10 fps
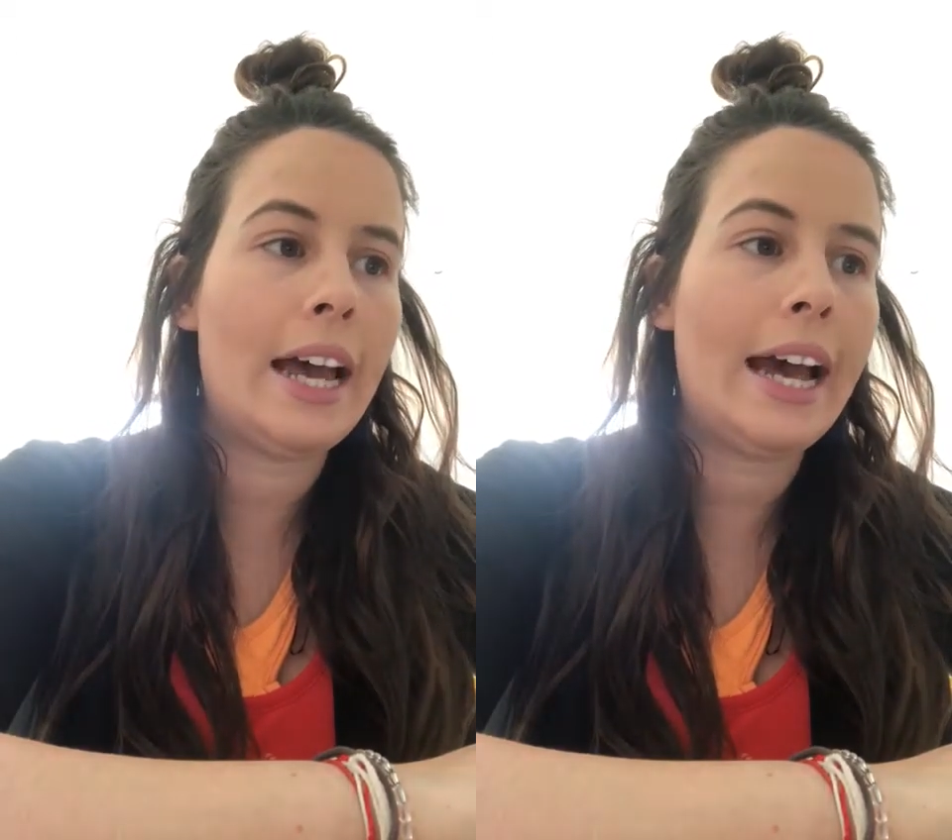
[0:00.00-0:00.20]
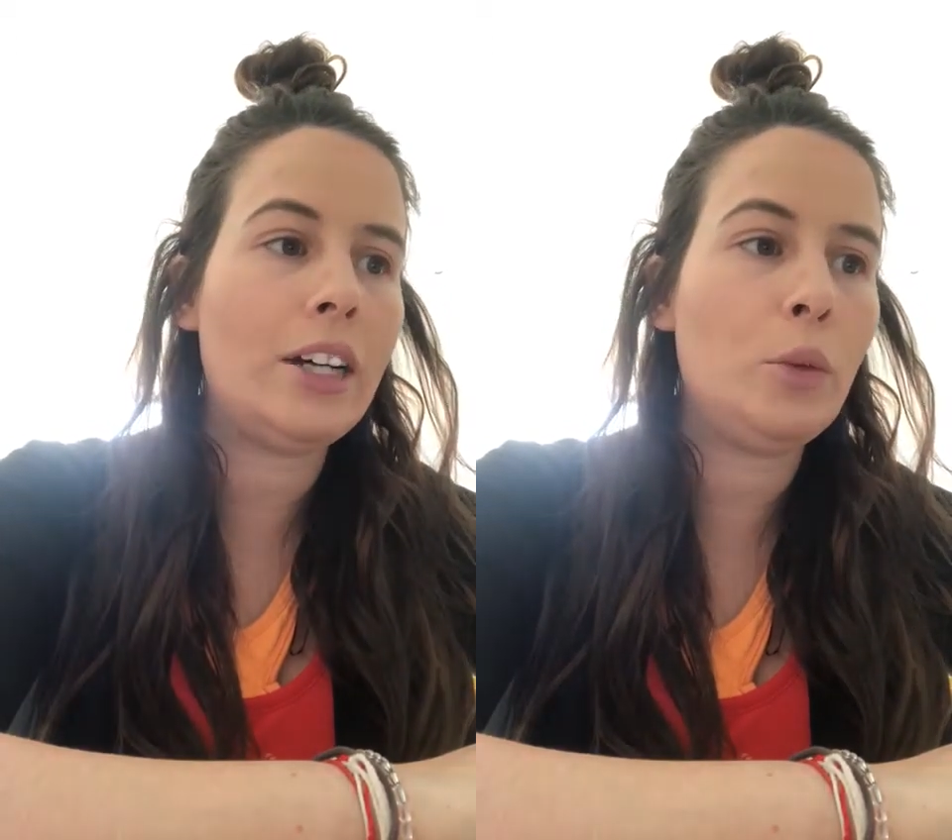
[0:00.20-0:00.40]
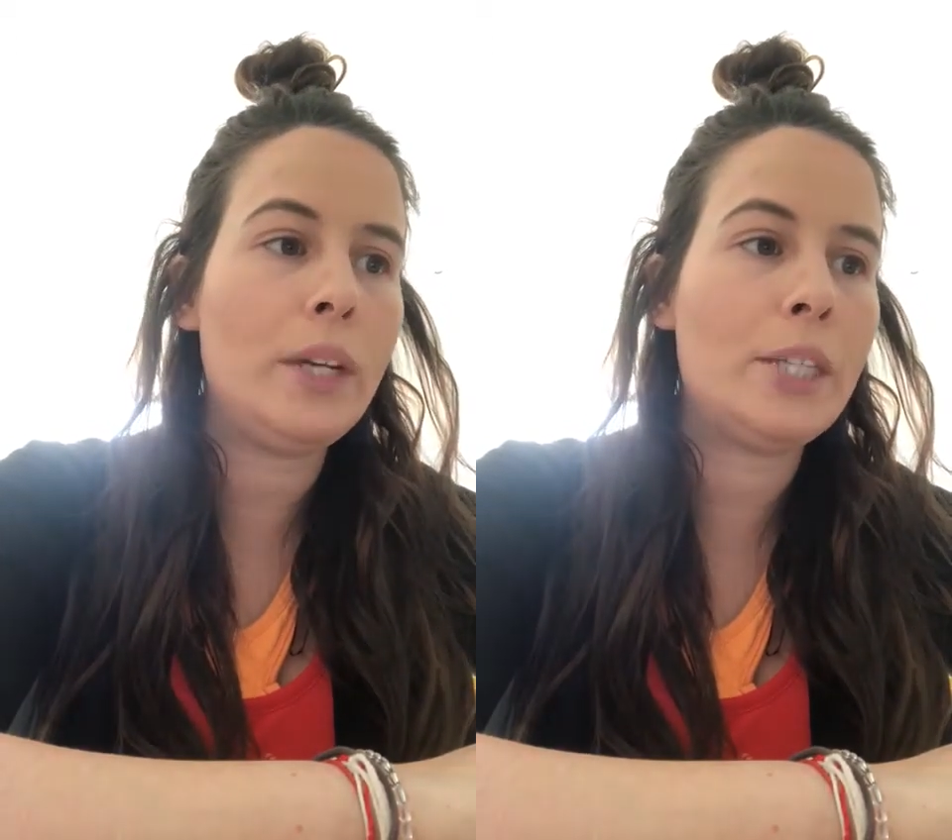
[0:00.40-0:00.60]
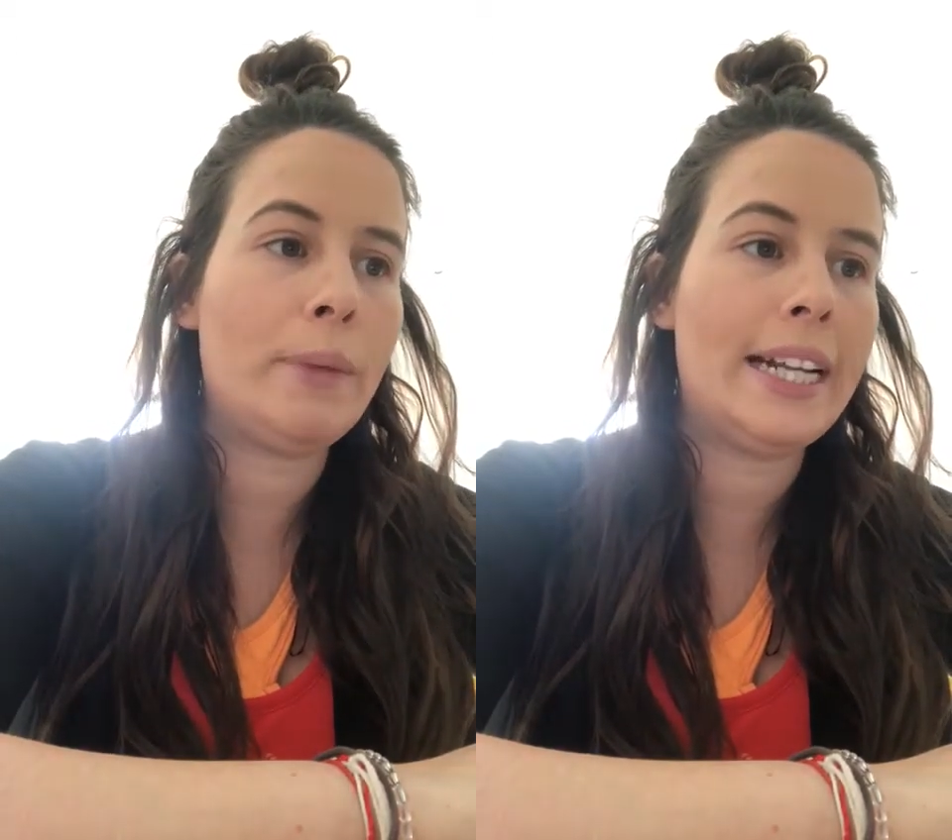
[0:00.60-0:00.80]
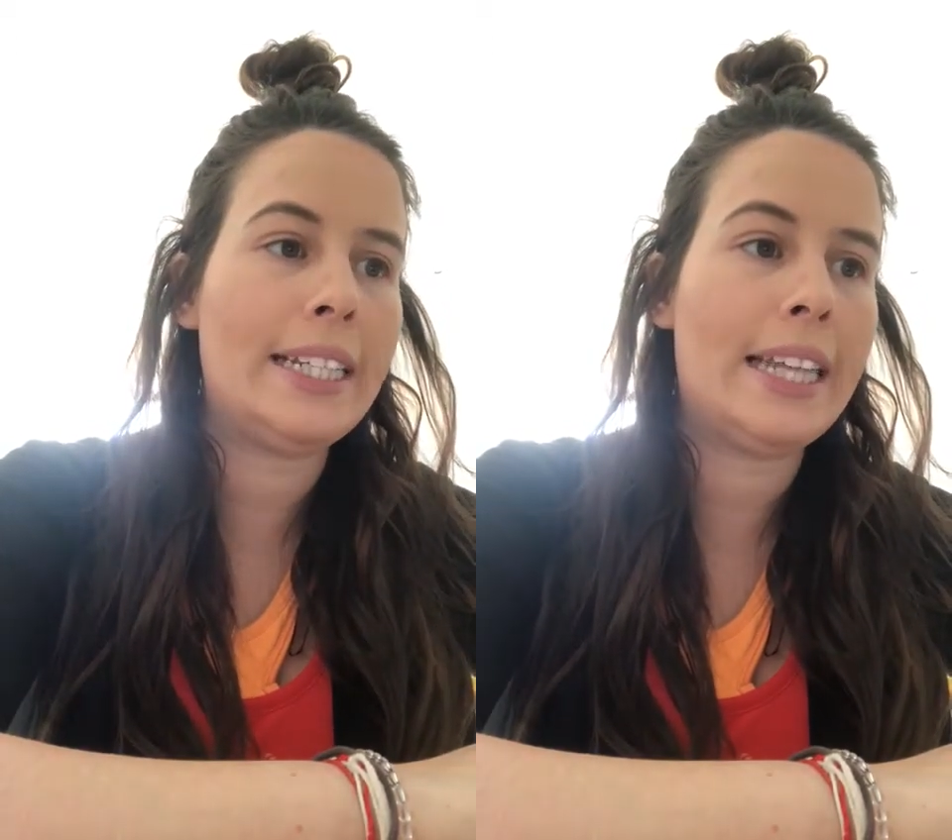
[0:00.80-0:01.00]
How can we
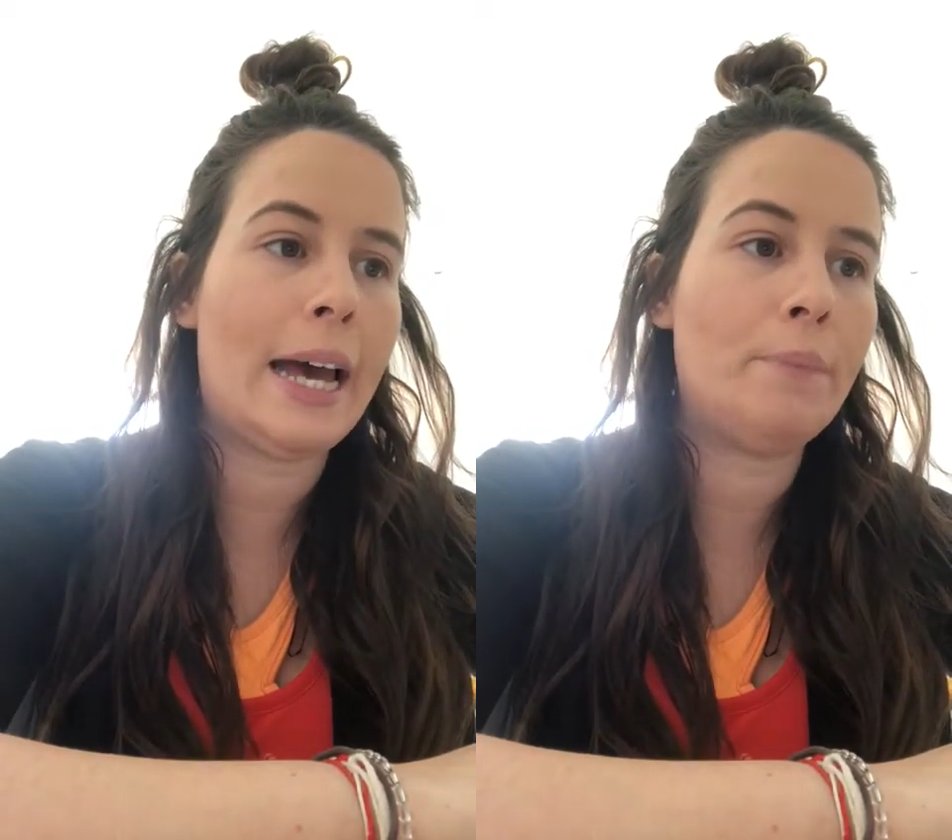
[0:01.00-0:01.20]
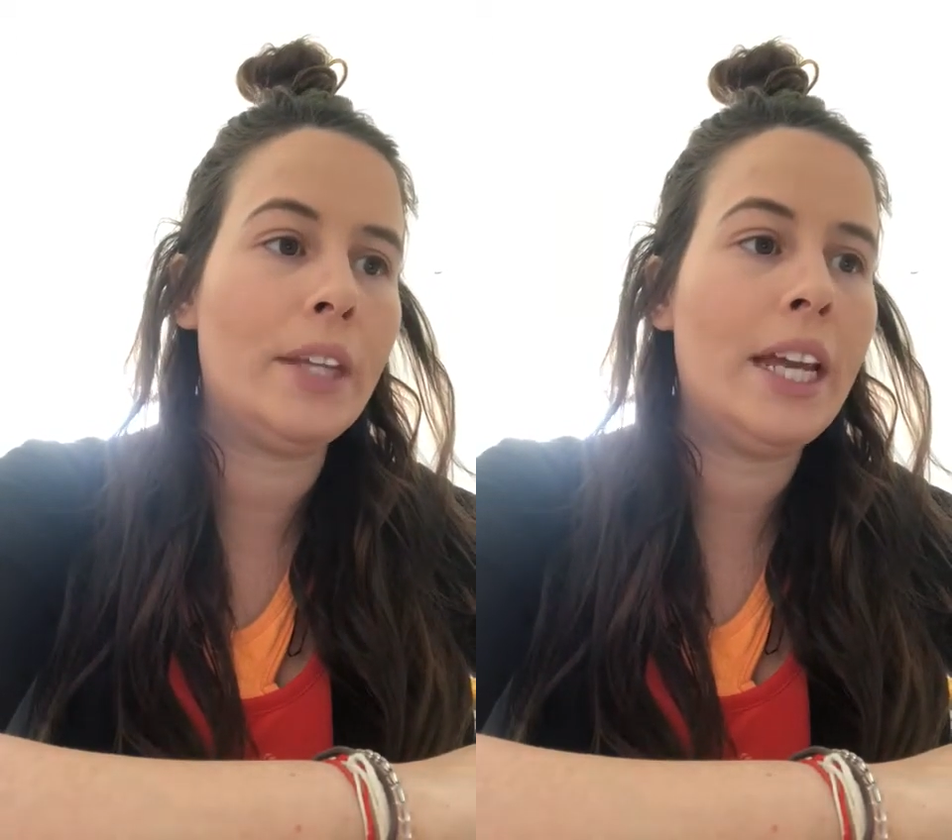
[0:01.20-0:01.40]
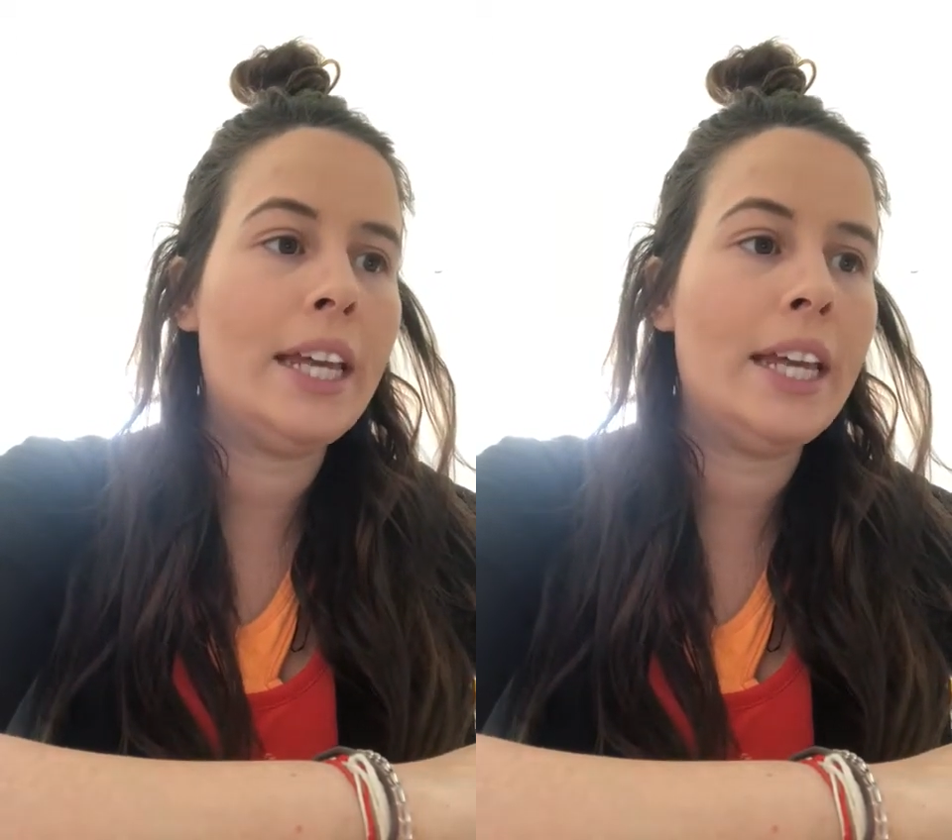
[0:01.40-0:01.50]
explain to them